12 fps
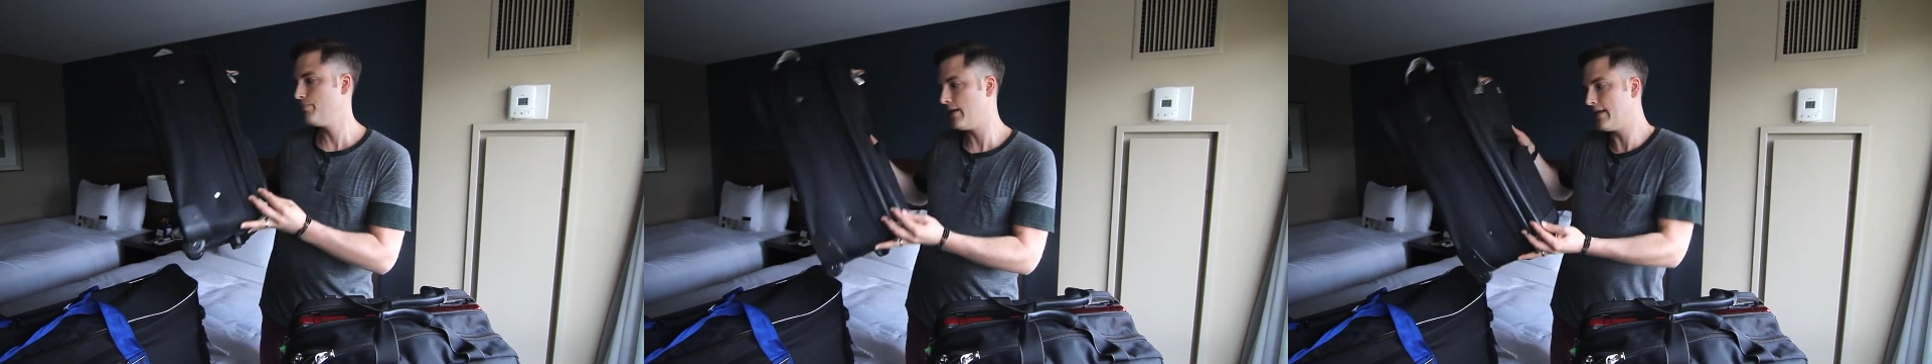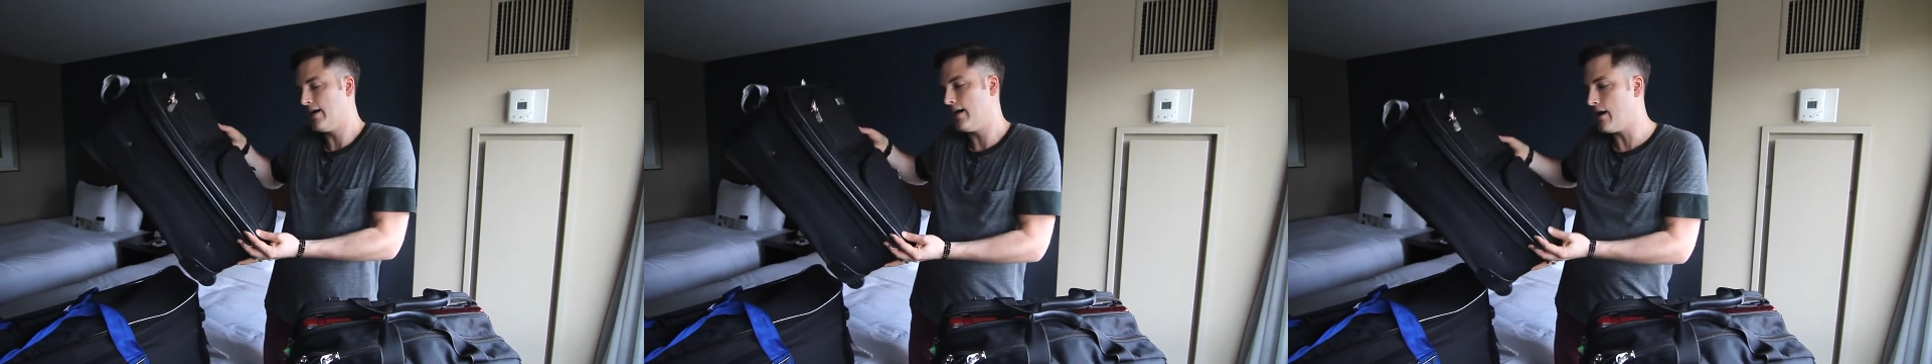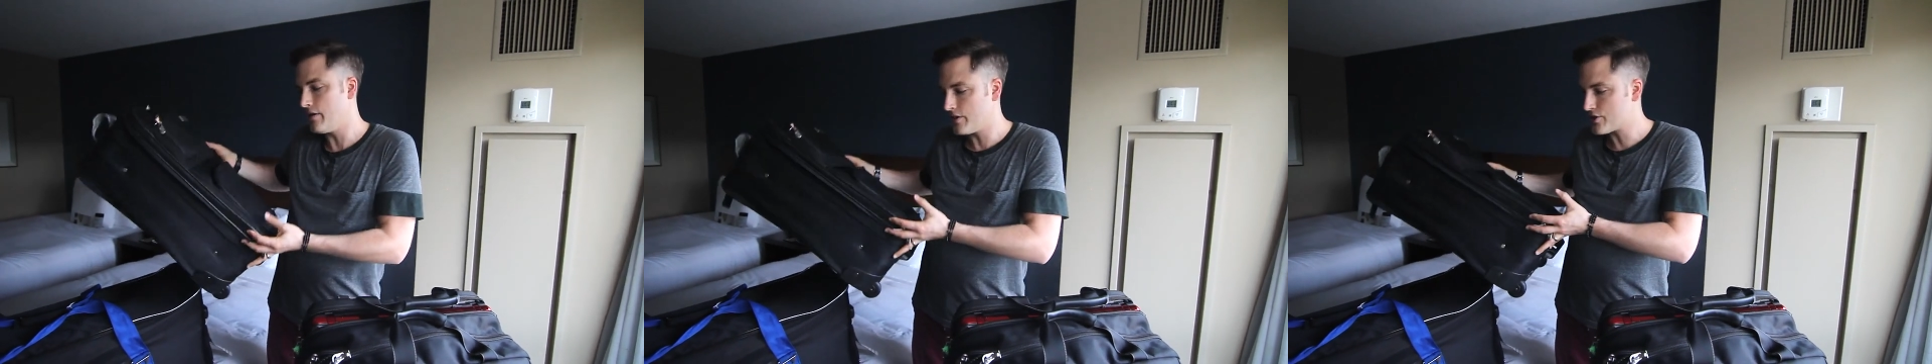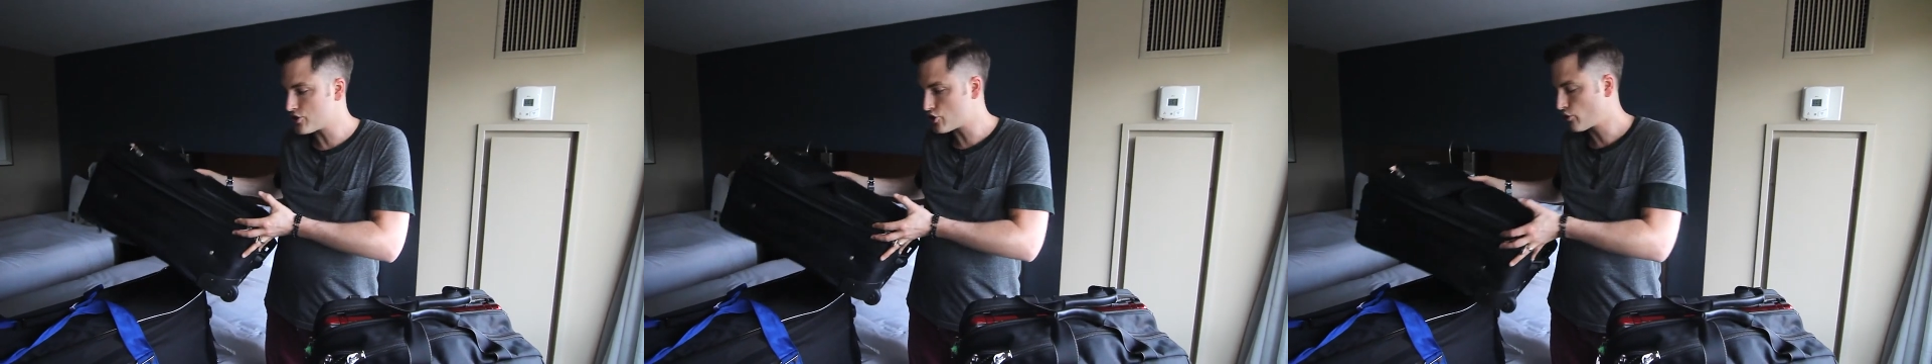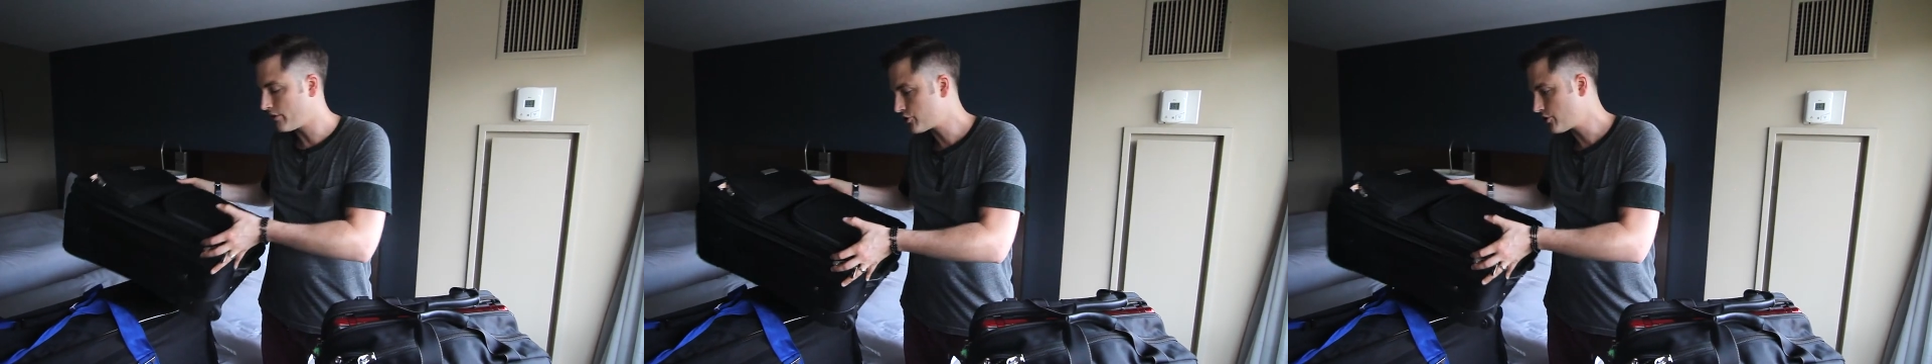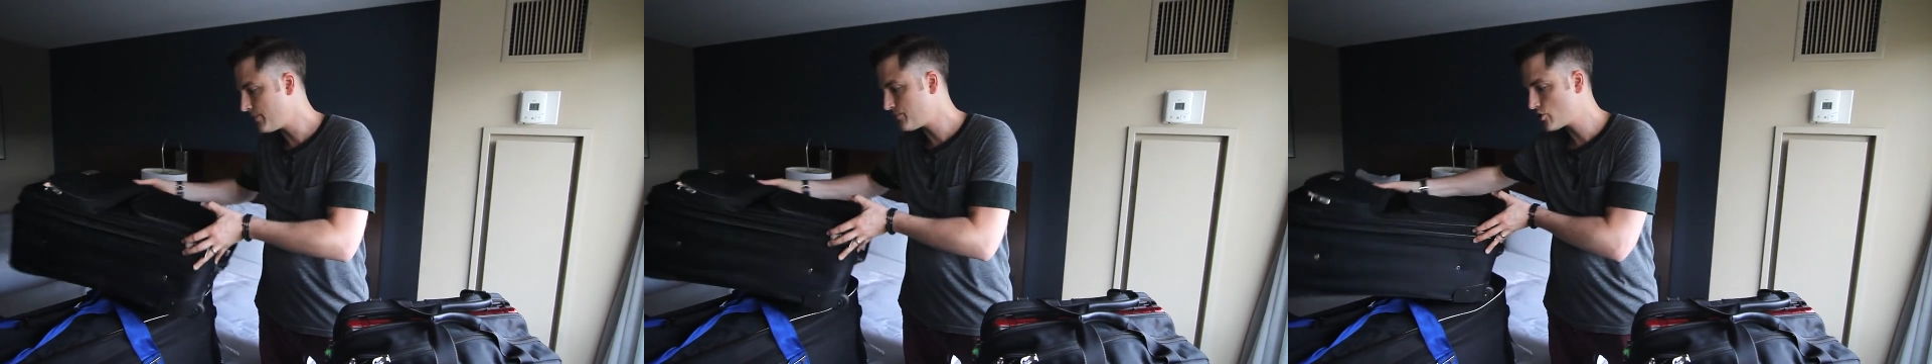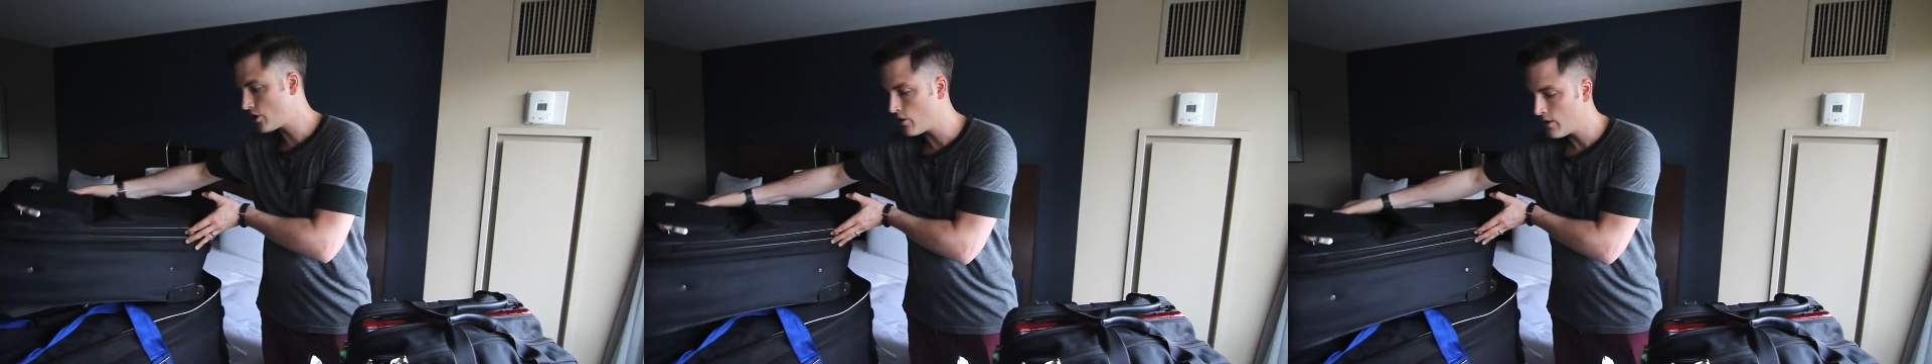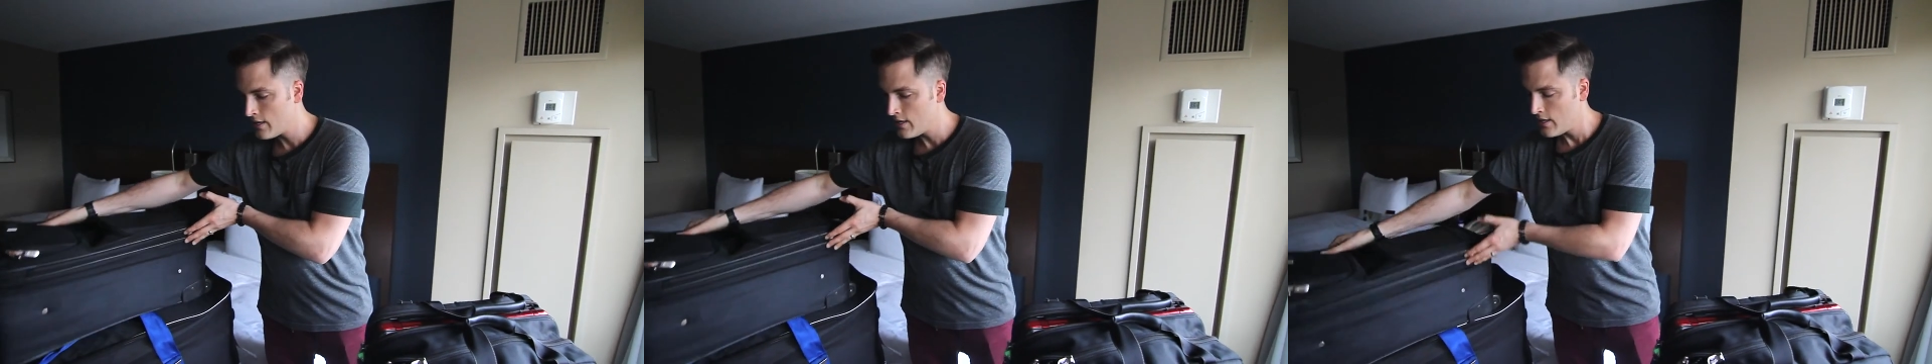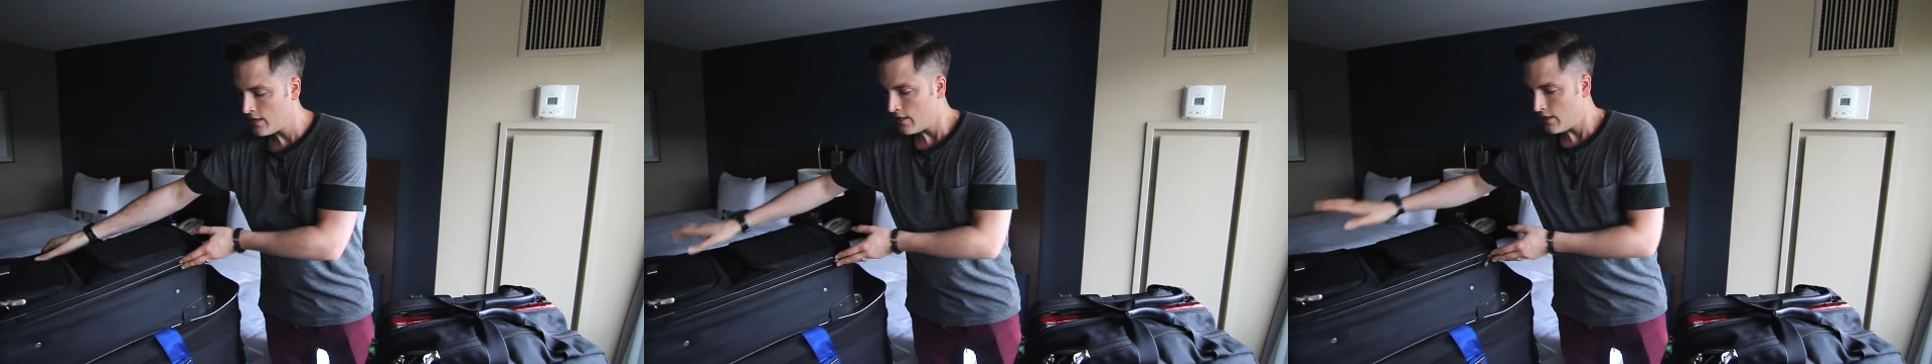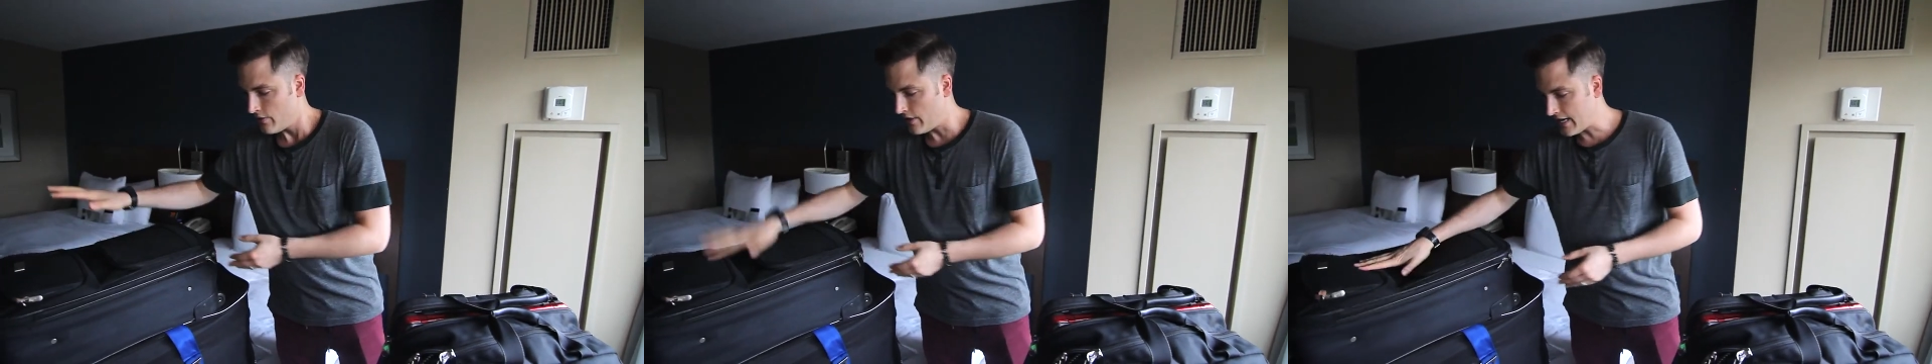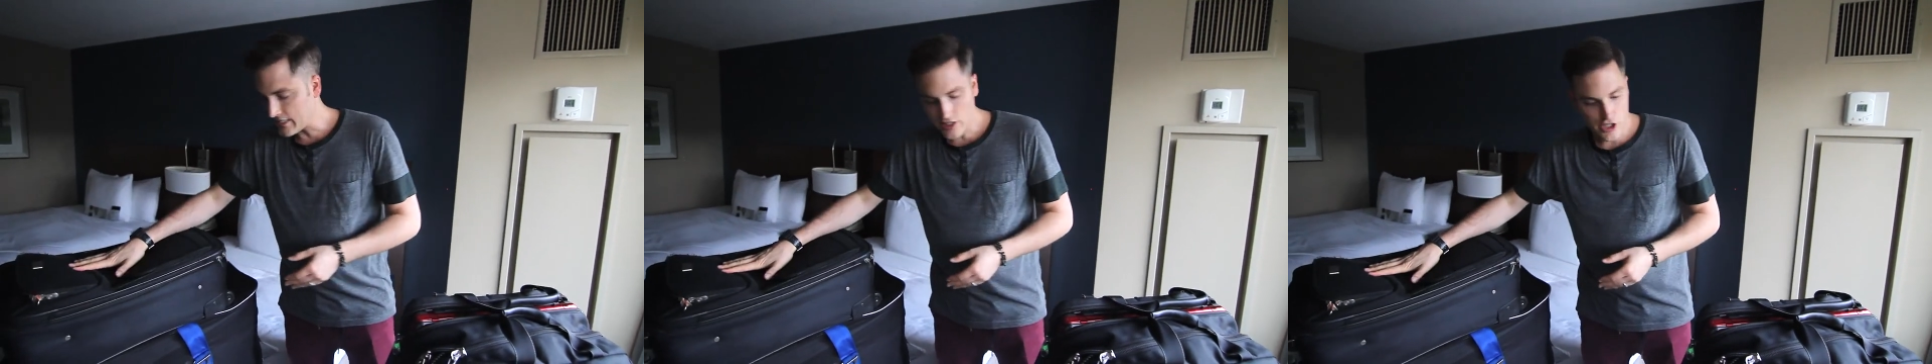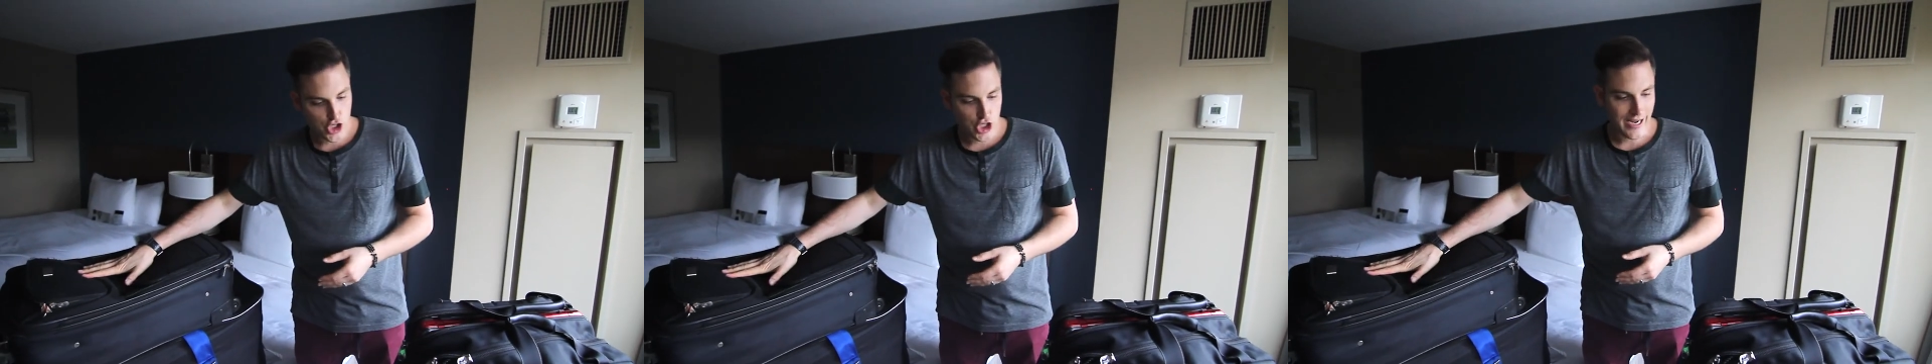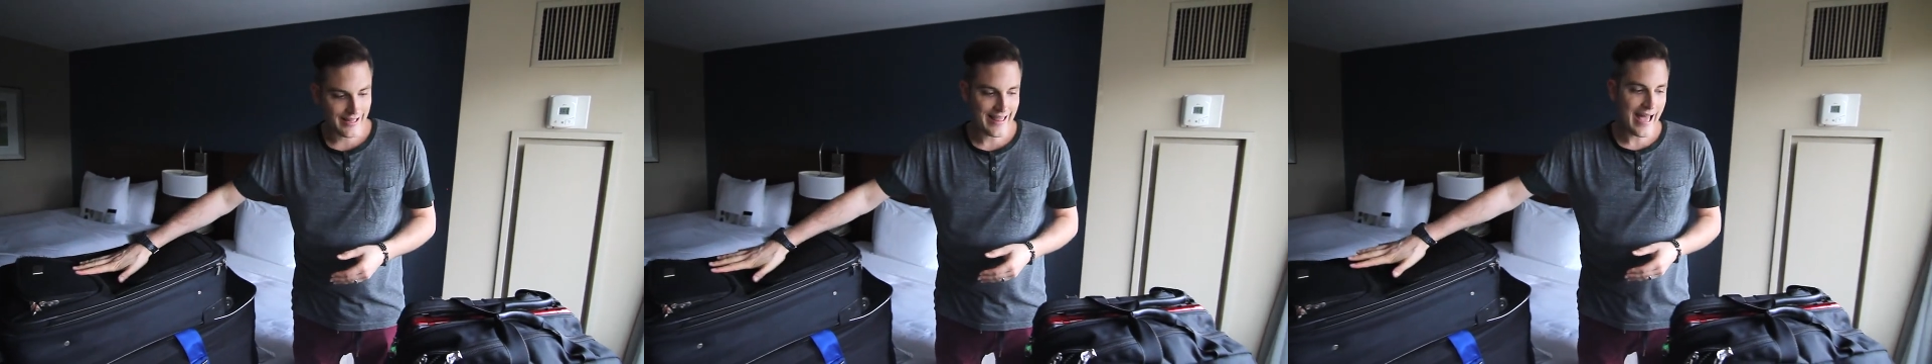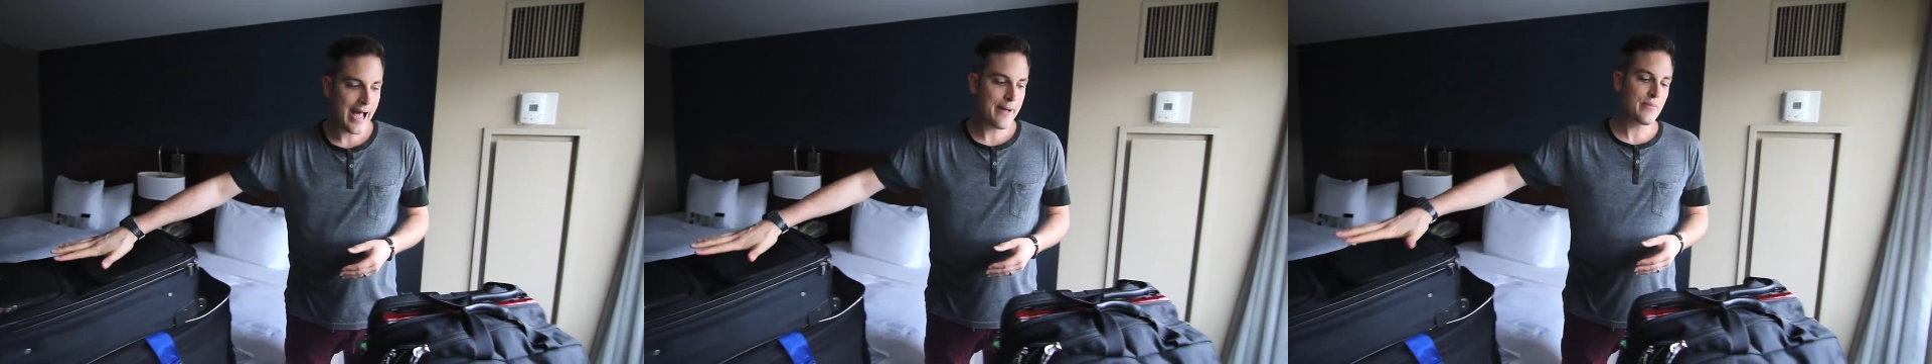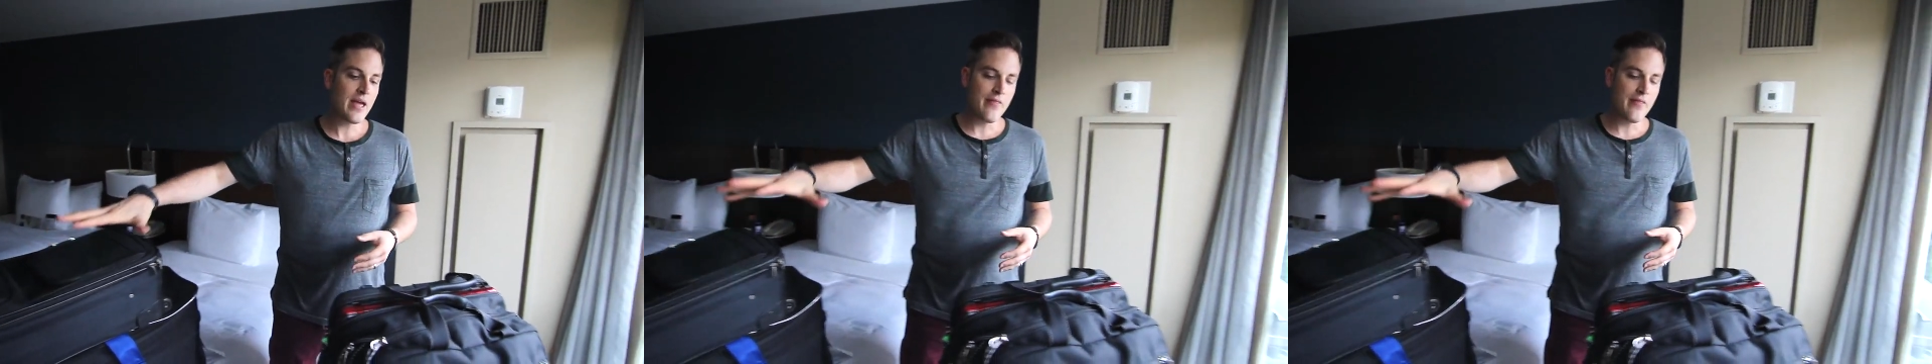But this is a short trip, so then I just check that.